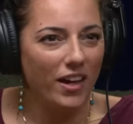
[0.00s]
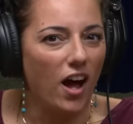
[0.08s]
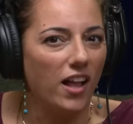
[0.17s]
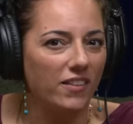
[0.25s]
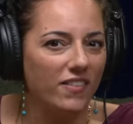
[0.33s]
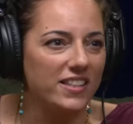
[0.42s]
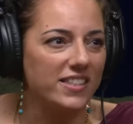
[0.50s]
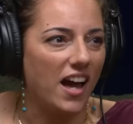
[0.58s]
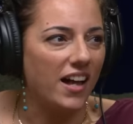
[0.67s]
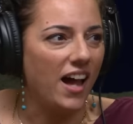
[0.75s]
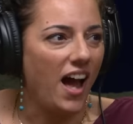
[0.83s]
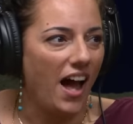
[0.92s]
make all of us
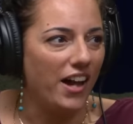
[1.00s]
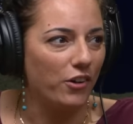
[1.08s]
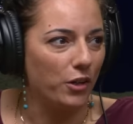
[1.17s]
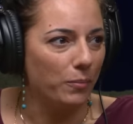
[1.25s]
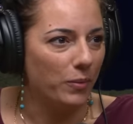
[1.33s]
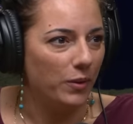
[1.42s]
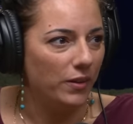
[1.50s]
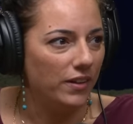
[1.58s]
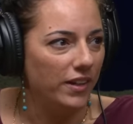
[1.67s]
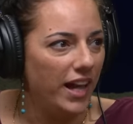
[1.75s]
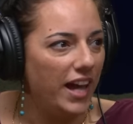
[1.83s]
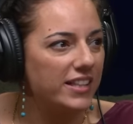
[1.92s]
unhireable.
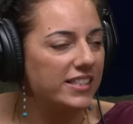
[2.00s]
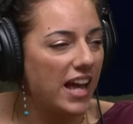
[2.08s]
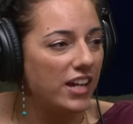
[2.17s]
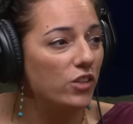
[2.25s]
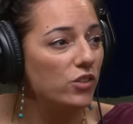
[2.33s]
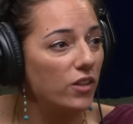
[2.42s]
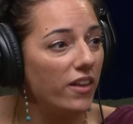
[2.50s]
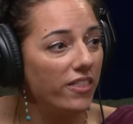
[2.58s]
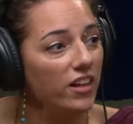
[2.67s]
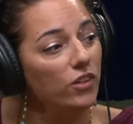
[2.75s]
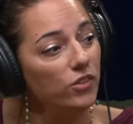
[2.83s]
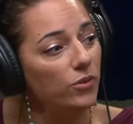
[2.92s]
Yes, and you do. I
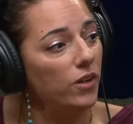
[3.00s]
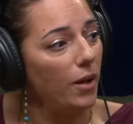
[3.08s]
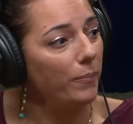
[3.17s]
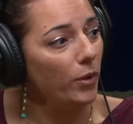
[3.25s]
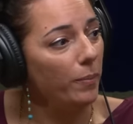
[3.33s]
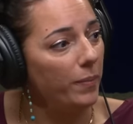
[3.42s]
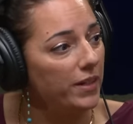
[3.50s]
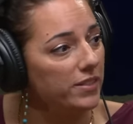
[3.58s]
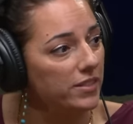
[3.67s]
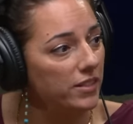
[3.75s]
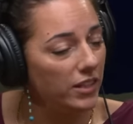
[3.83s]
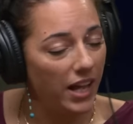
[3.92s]
think you do it on
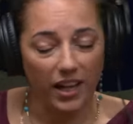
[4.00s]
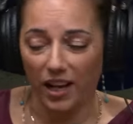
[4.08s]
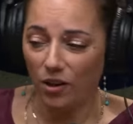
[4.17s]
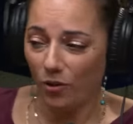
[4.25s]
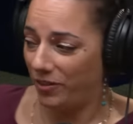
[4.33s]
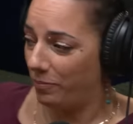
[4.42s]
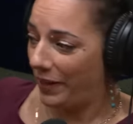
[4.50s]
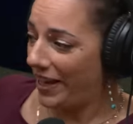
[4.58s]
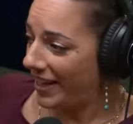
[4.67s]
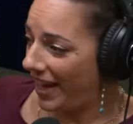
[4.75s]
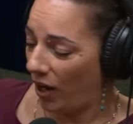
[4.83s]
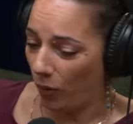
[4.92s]
purpose. Like you I not don't.
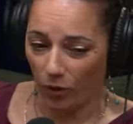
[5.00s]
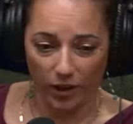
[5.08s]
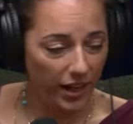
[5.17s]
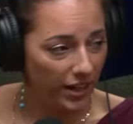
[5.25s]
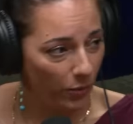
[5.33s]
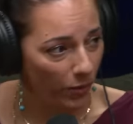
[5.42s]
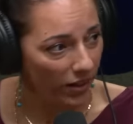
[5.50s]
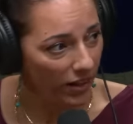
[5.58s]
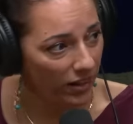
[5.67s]
Blake can't work anywhere